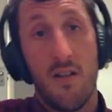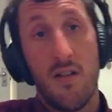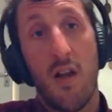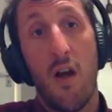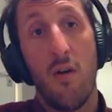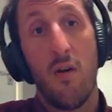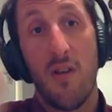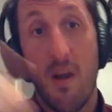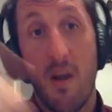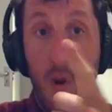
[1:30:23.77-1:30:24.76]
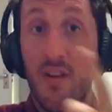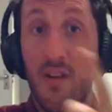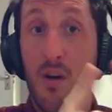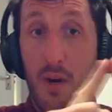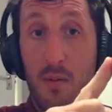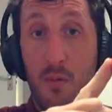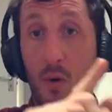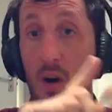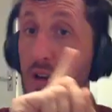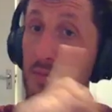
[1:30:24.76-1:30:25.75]
So number 1's got to be number
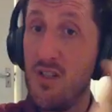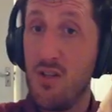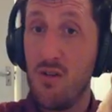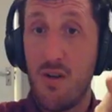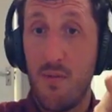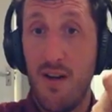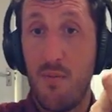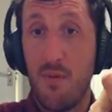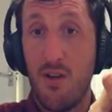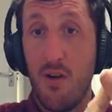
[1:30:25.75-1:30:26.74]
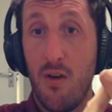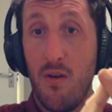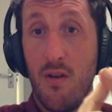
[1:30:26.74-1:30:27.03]
1, number 2's got to be number 2,